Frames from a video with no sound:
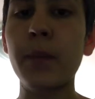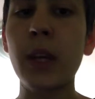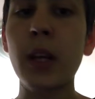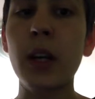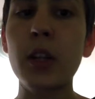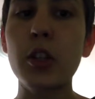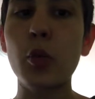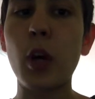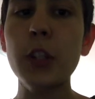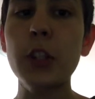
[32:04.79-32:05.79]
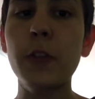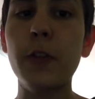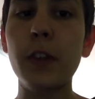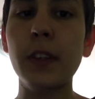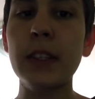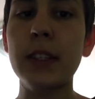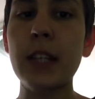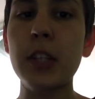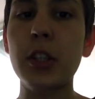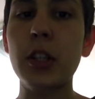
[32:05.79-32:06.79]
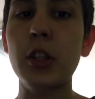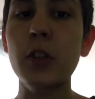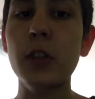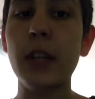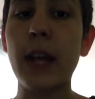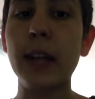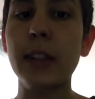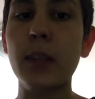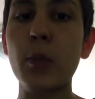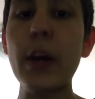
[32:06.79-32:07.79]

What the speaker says: To watch a fertilization-induced calcium wave,